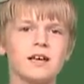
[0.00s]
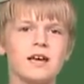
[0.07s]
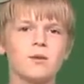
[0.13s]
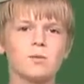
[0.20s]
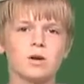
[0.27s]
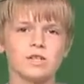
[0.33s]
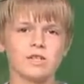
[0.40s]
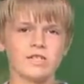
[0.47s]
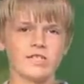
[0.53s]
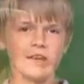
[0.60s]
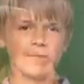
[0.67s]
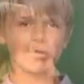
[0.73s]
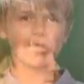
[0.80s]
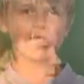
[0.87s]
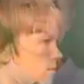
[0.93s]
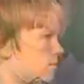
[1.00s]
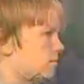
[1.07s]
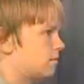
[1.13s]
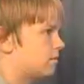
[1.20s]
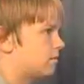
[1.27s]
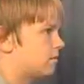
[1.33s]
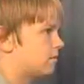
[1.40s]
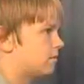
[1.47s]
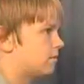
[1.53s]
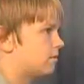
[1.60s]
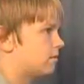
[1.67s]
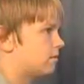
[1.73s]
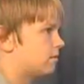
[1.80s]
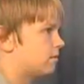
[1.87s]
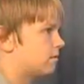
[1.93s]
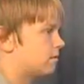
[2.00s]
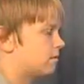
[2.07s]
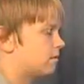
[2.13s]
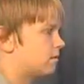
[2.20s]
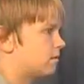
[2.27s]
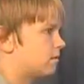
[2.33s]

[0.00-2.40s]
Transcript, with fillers: and watched several videos on YouTube about